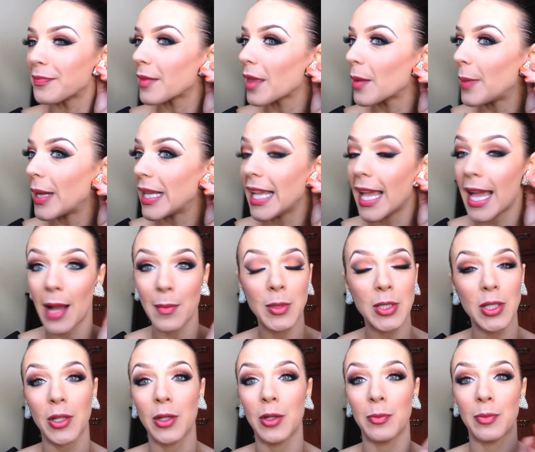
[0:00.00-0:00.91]
But yeah, I'm
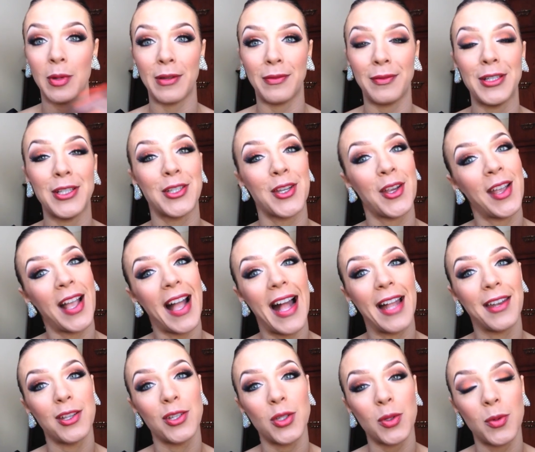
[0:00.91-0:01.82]
just going to briefly show you how
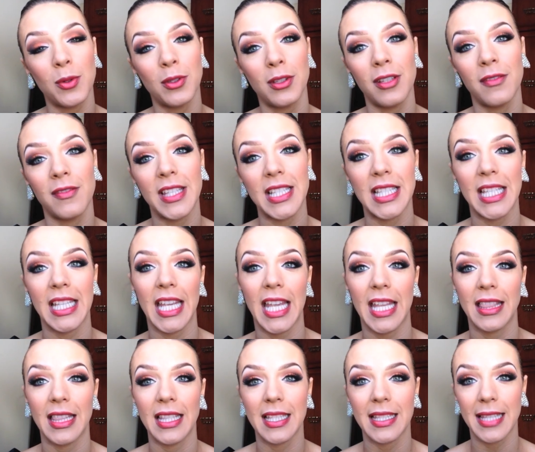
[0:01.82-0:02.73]
to do all of this and
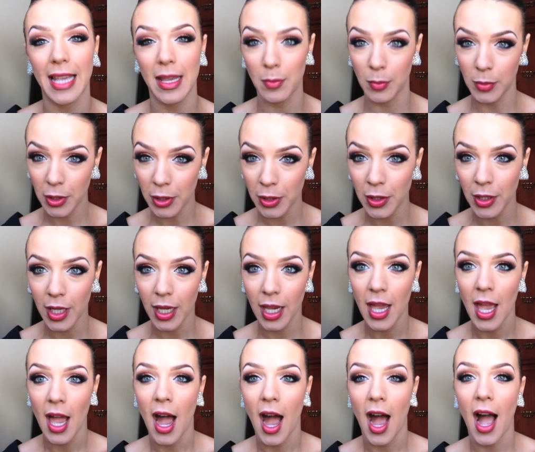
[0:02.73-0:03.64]
get this same look.
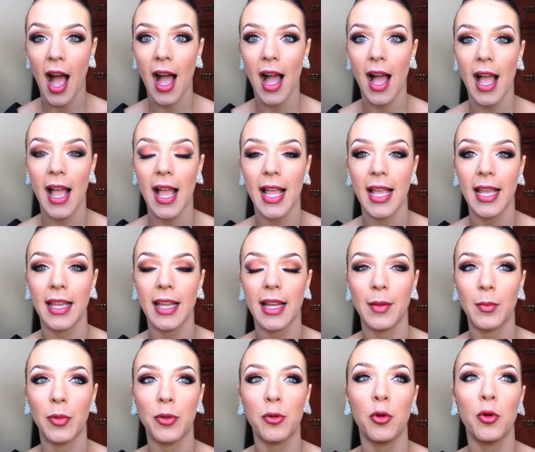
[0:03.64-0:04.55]
I
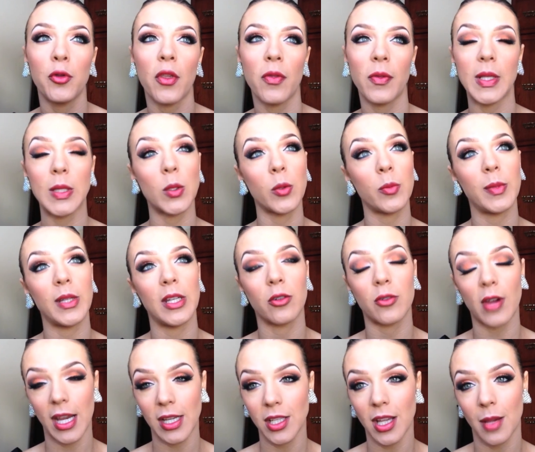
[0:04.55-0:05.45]
thought that this would be a
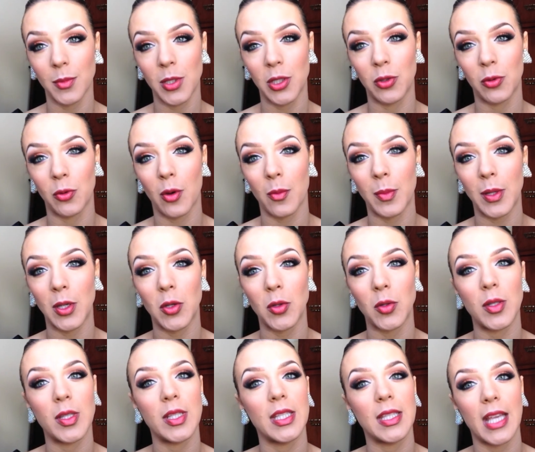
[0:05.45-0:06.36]
great time to do it
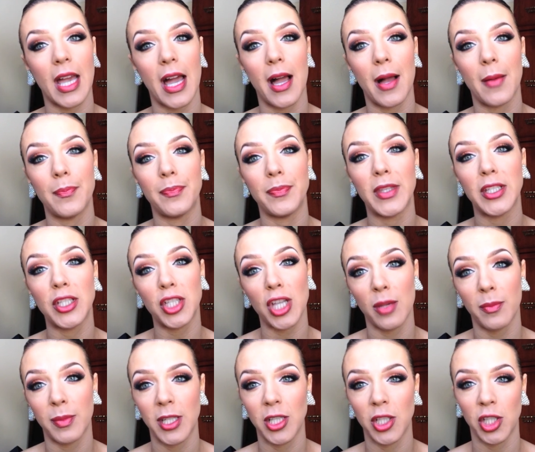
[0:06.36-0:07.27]
because the
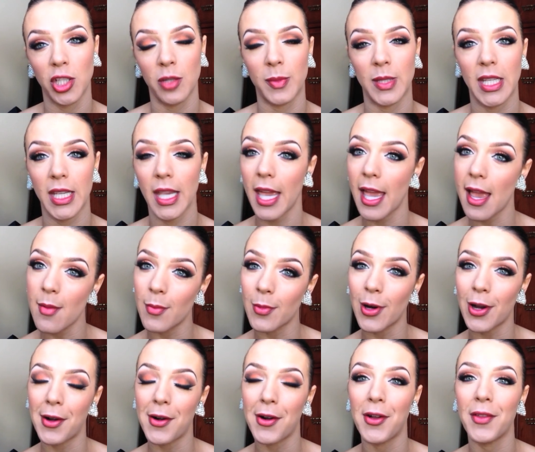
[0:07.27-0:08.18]
championships at
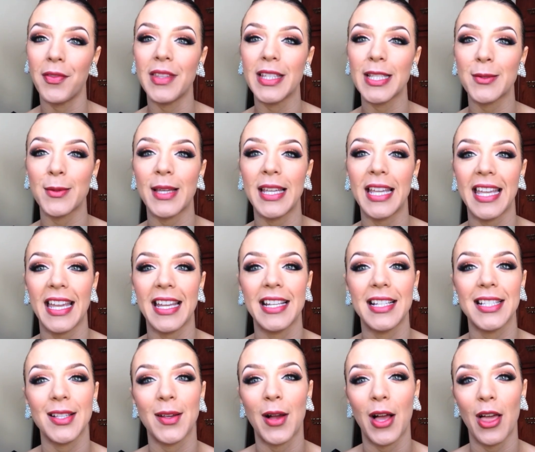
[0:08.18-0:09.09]
Canberra are on this
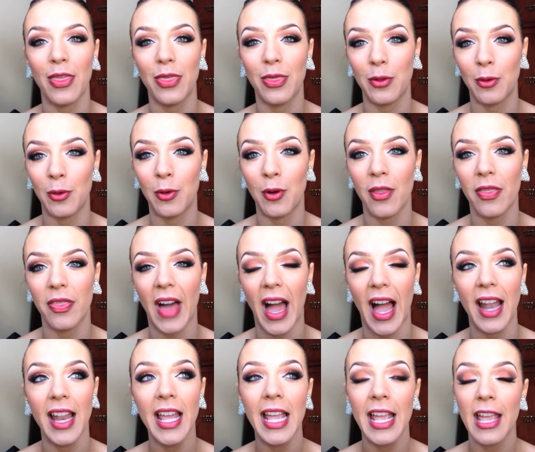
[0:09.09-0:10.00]
weekend, so I thought
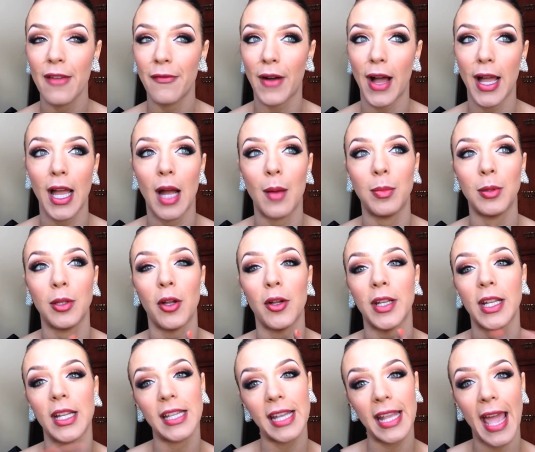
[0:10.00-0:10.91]
that if I upload
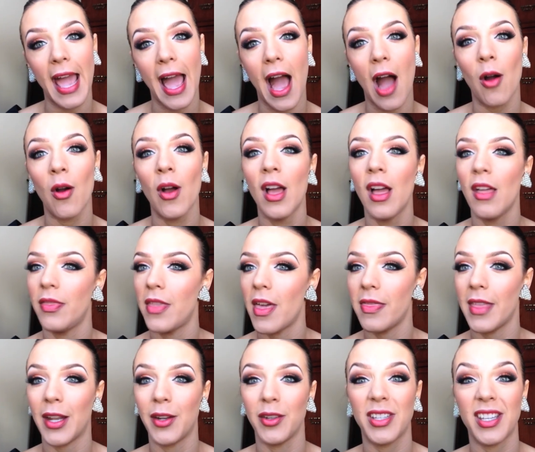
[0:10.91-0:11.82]
it now, then
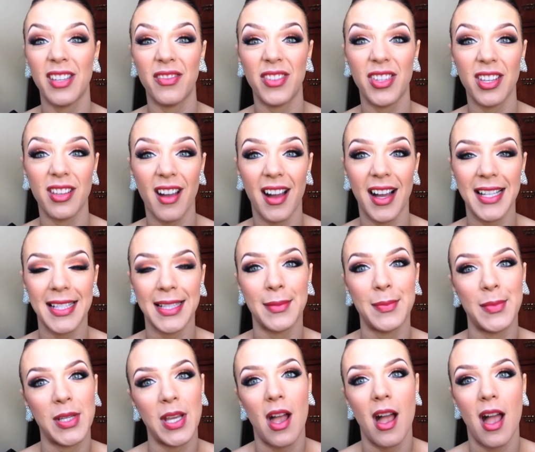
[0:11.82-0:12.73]
that'll give you guys
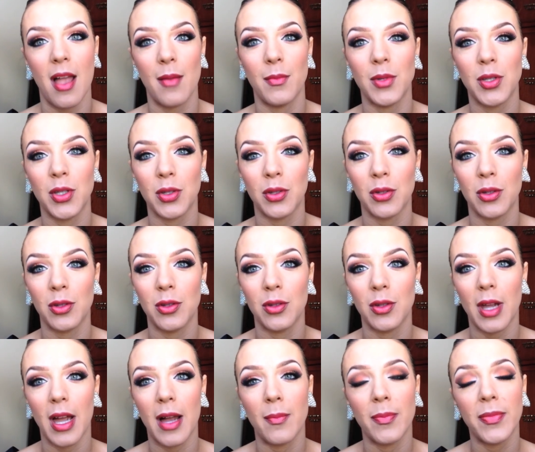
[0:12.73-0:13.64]
some time
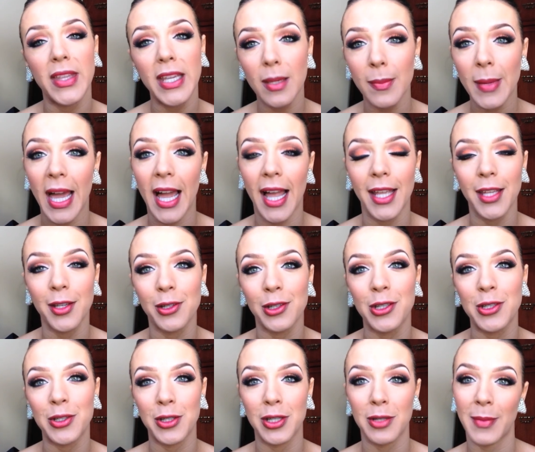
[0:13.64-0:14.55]
to think about how you're going
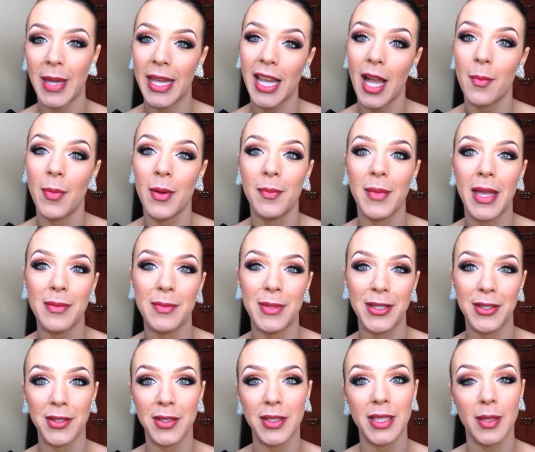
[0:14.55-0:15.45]
to do your makeup and maybe
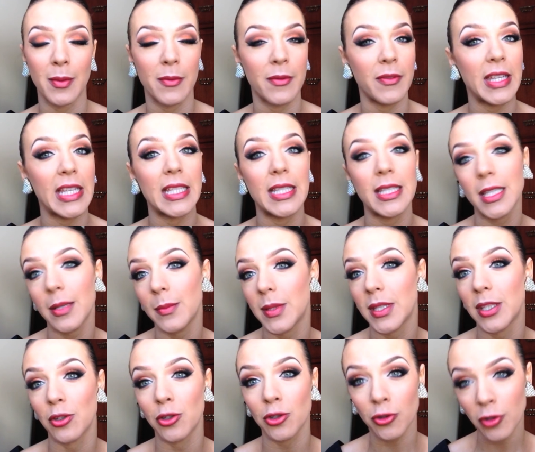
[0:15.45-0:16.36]
use some of these
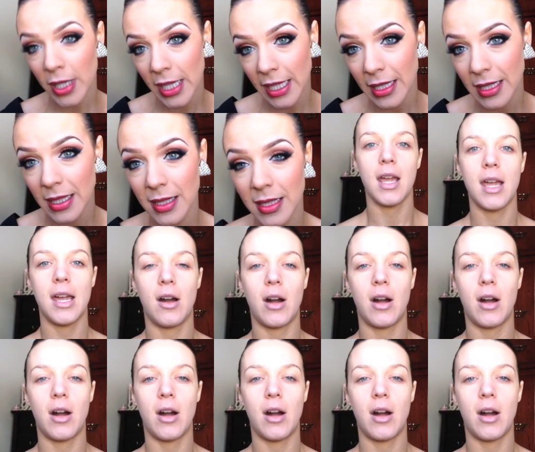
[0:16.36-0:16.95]
tips and tricks.